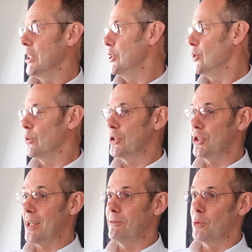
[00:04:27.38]
As you can
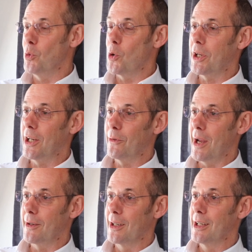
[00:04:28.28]
see from walking
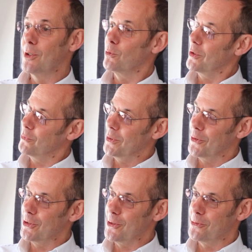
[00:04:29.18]
around, we've
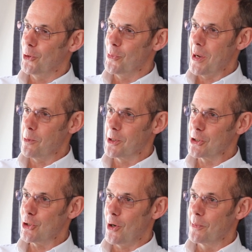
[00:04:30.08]
built a new four-bay
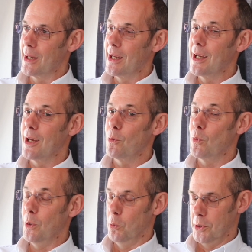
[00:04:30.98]
workshop. Yeah.
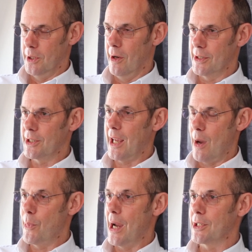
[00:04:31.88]
We would like to
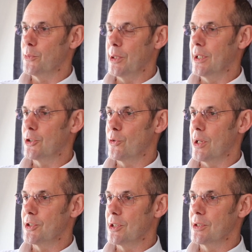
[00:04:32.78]
get back to being a
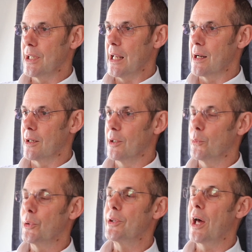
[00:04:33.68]
transient dealer,
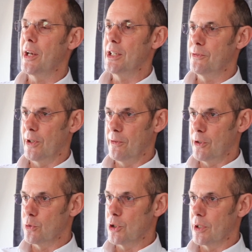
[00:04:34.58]
but that is for the
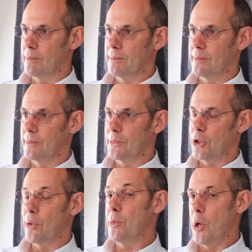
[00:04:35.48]
future. Okay.
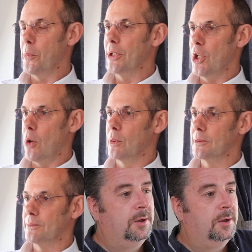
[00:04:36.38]
So at the moment, no.